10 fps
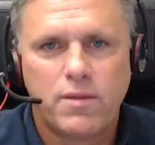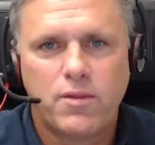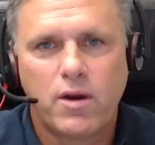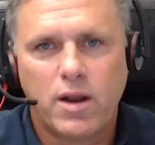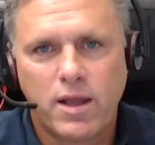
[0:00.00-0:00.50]

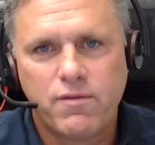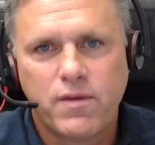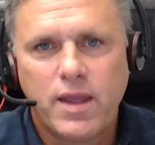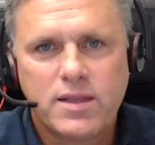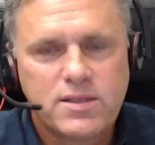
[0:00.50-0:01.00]
in their life,
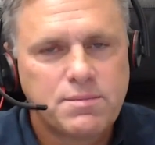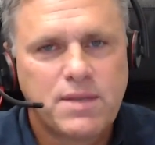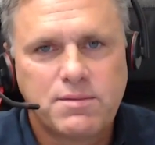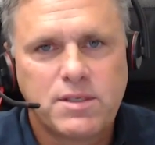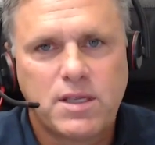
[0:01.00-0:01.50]
and
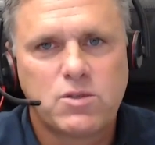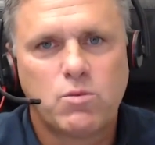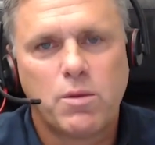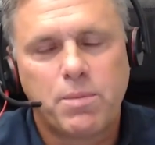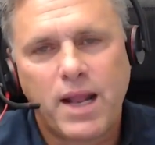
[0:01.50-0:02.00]
sometimes it doesn't work.